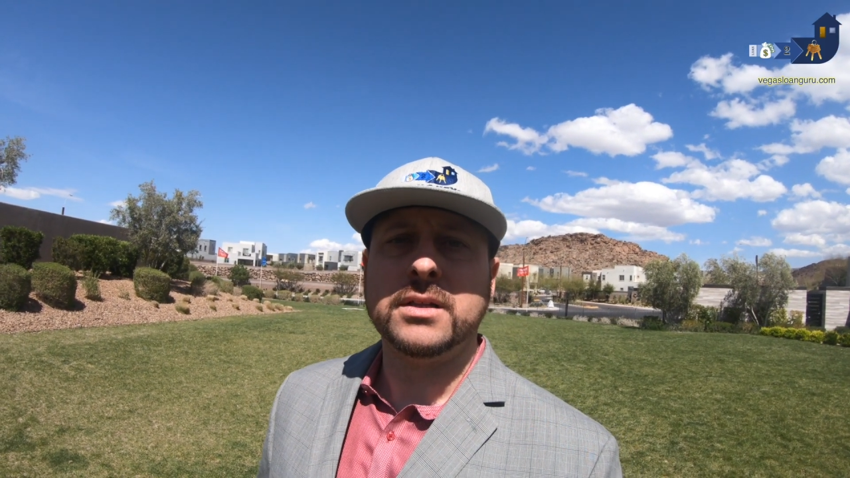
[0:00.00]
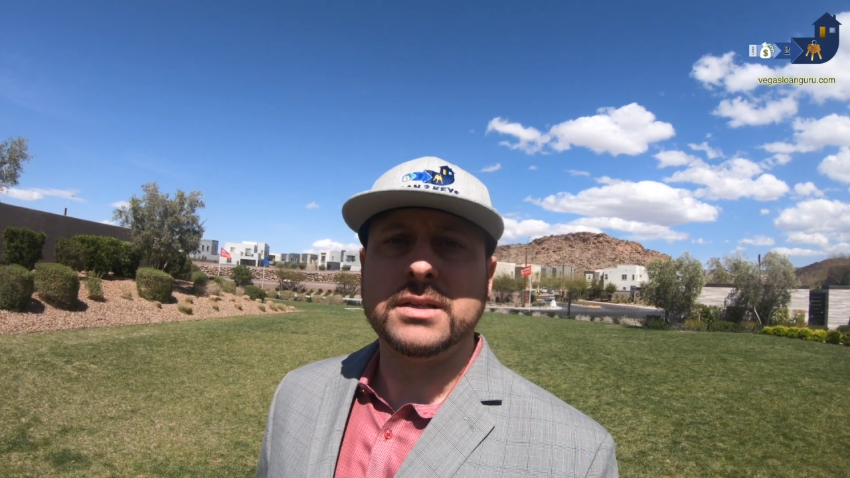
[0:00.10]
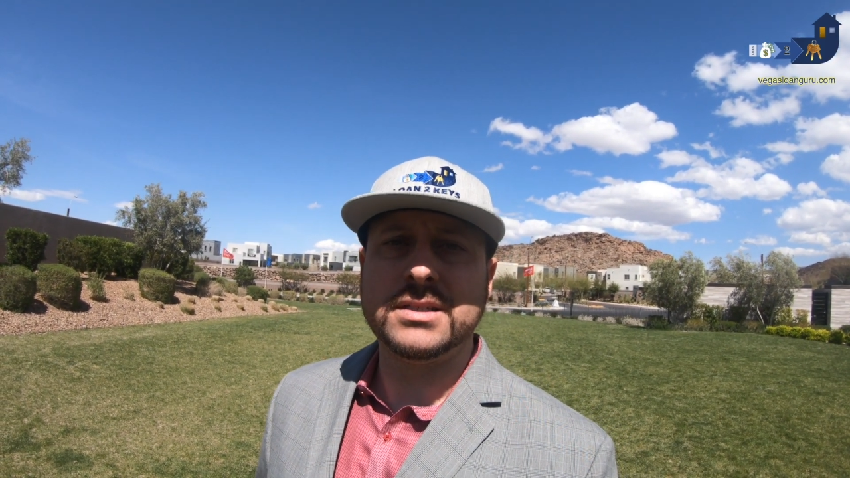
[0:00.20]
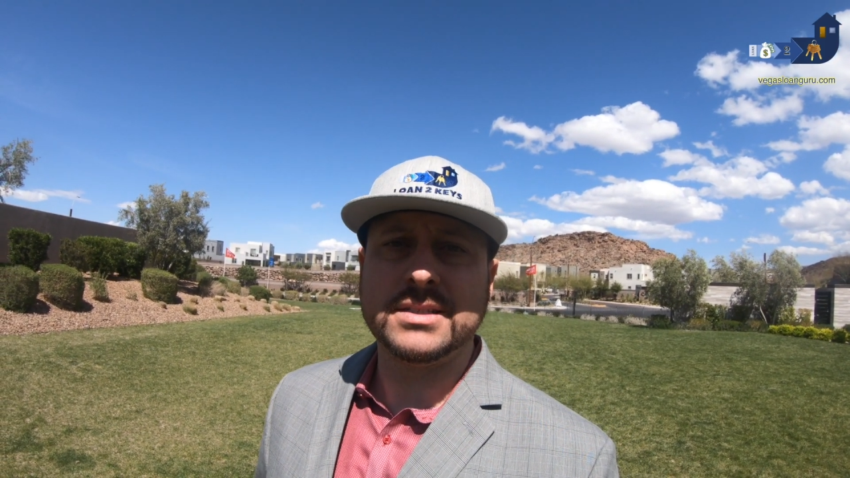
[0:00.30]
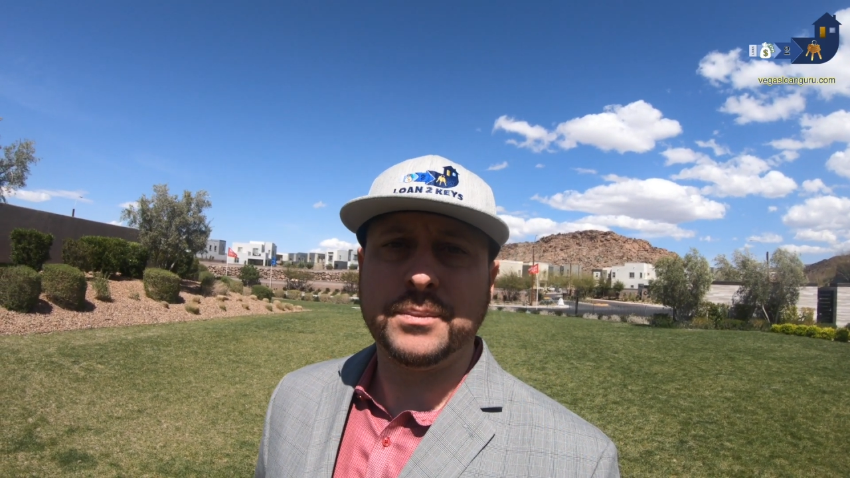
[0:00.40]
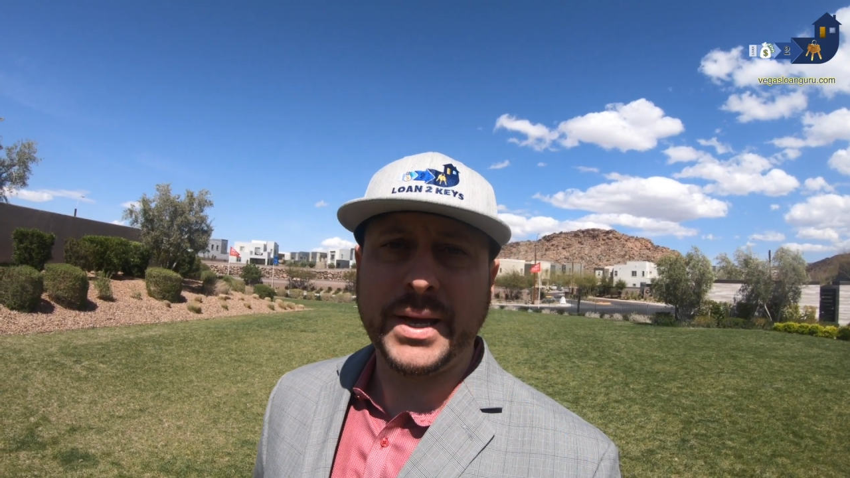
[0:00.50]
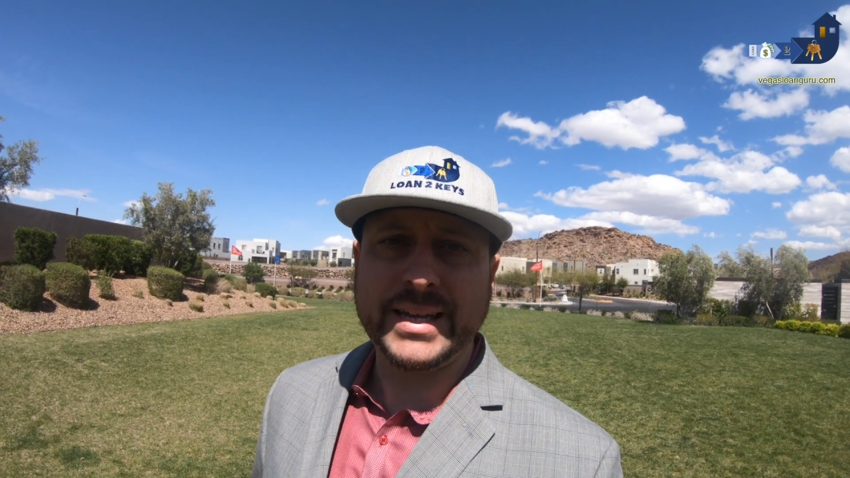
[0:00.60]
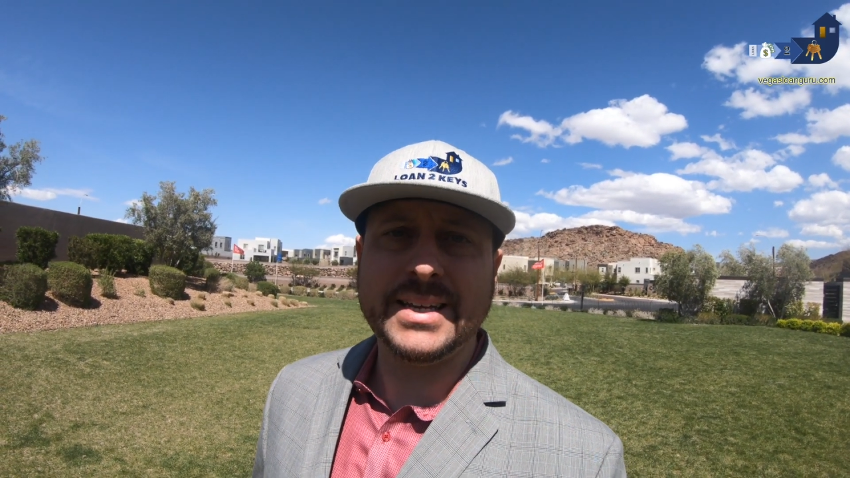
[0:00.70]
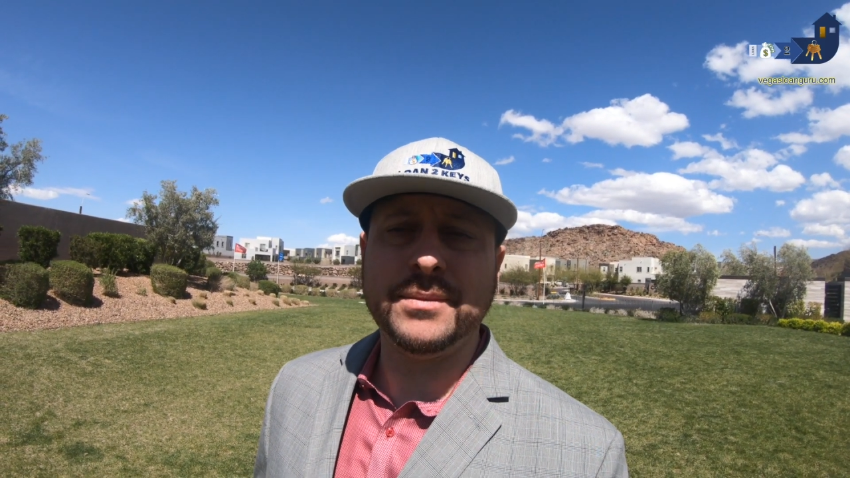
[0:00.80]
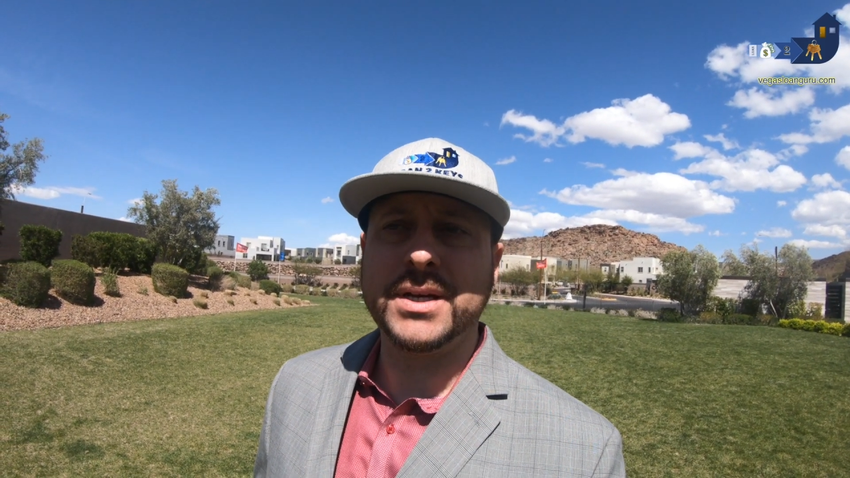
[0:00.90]
This is a
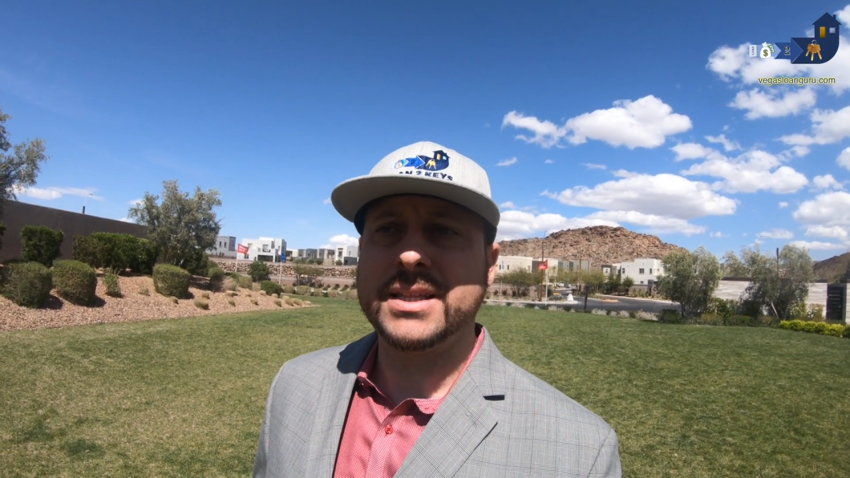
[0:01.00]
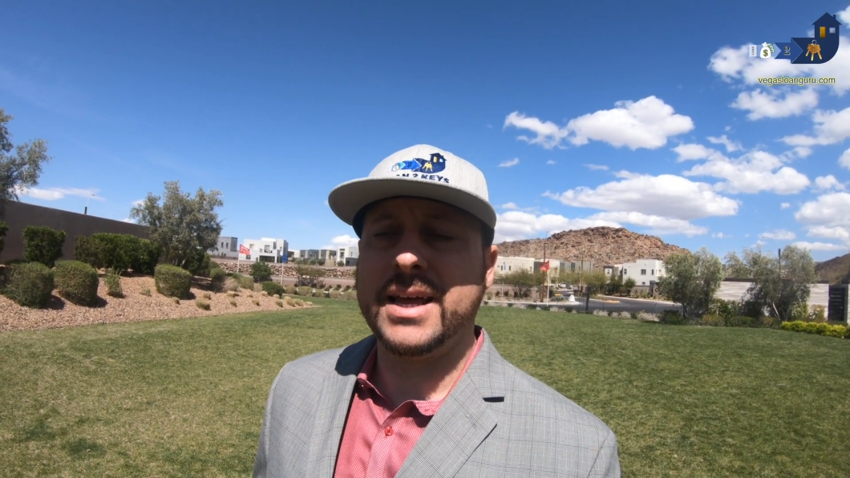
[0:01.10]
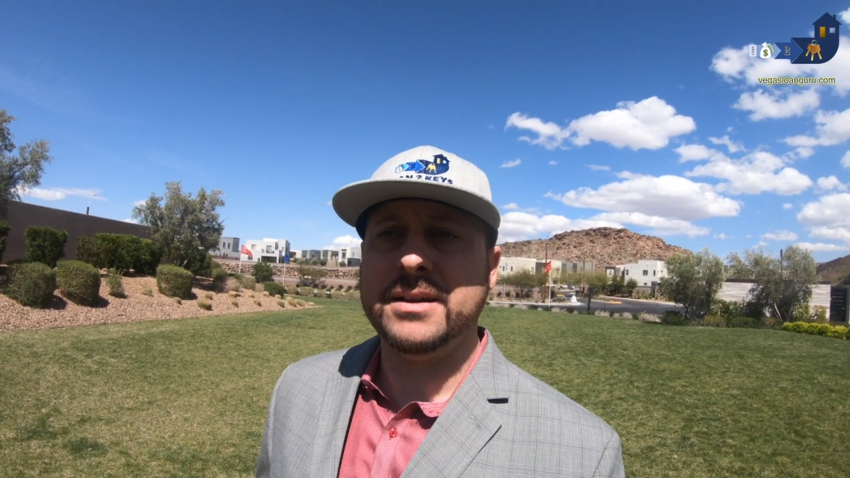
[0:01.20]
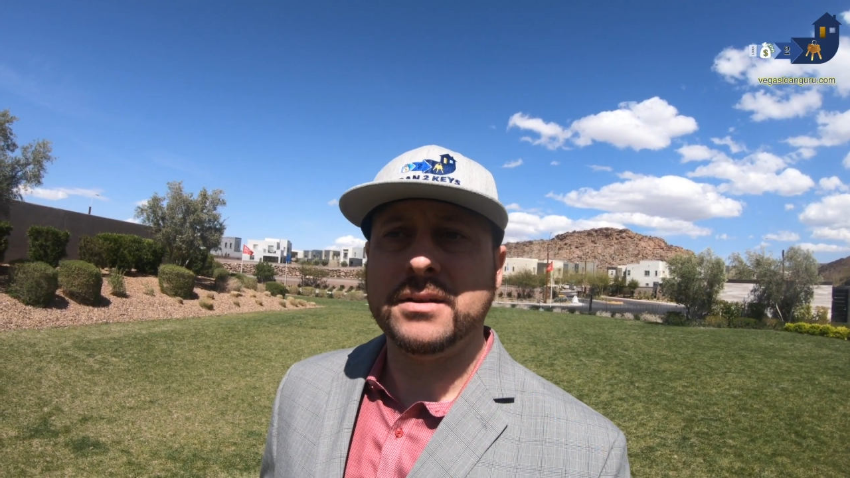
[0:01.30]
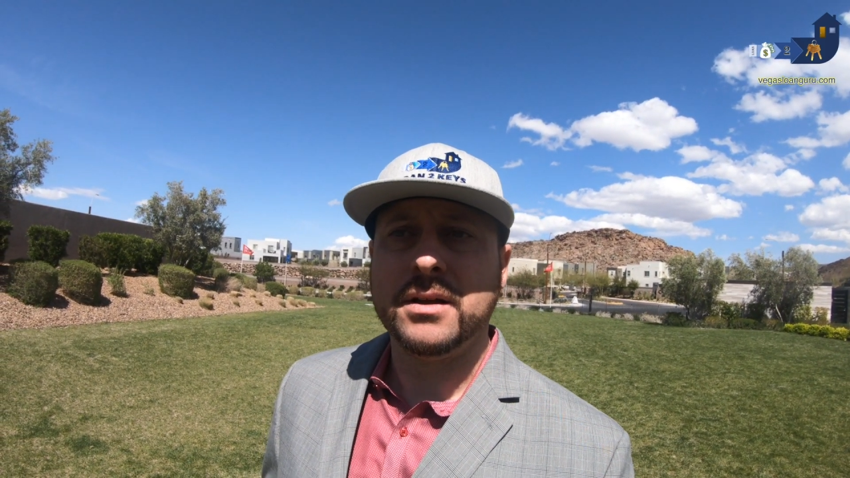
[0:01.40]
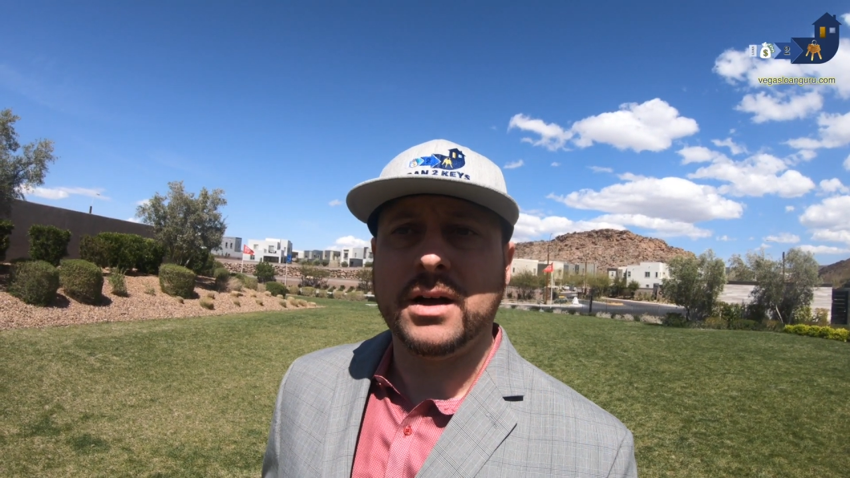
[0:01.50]
pandemic that